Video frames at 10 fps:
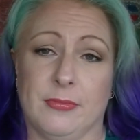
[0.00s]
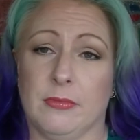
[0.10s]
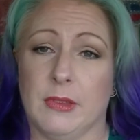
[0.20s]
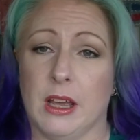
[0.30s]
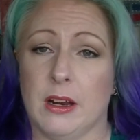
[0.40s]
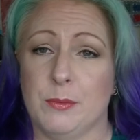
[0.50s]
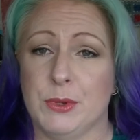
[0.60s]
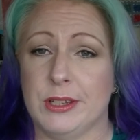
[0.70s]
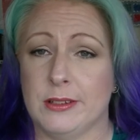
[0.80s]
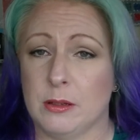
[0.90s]
Yeah, and I'm
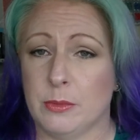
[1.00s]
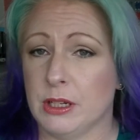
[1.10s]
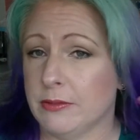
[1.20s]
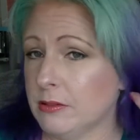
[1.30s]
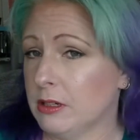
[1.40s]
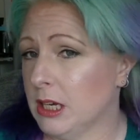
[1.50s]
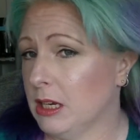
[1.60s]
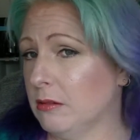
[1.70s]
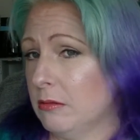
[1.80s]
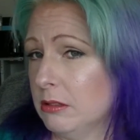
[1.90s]
using something different
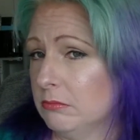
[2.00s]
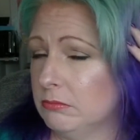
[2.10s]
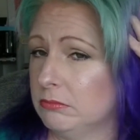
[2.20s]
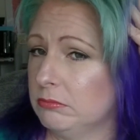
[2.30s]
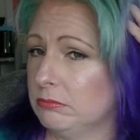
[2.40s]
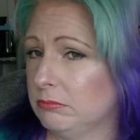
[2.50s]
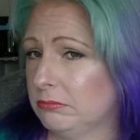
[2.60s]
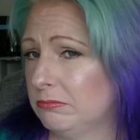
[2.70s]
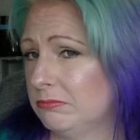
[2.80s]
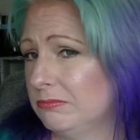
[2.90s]
now,
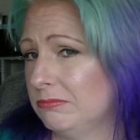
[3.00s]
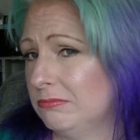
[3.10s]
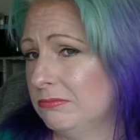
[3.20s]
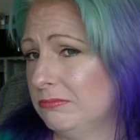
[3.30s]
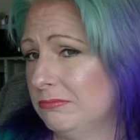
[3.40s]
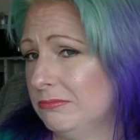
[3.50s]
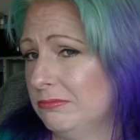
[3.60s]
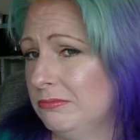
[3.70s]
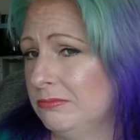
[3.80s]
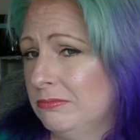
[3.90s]
and
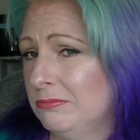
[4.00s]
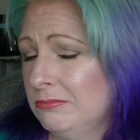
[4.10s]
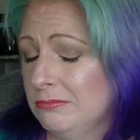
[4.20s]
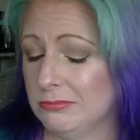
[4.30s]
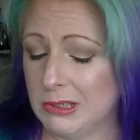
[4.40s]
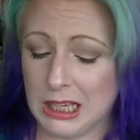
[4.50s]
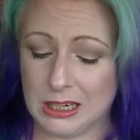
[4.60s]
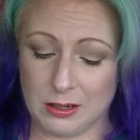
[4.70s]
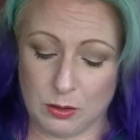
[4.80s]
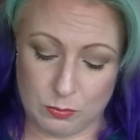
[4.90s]
I
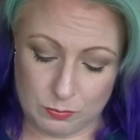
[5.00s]
don't know.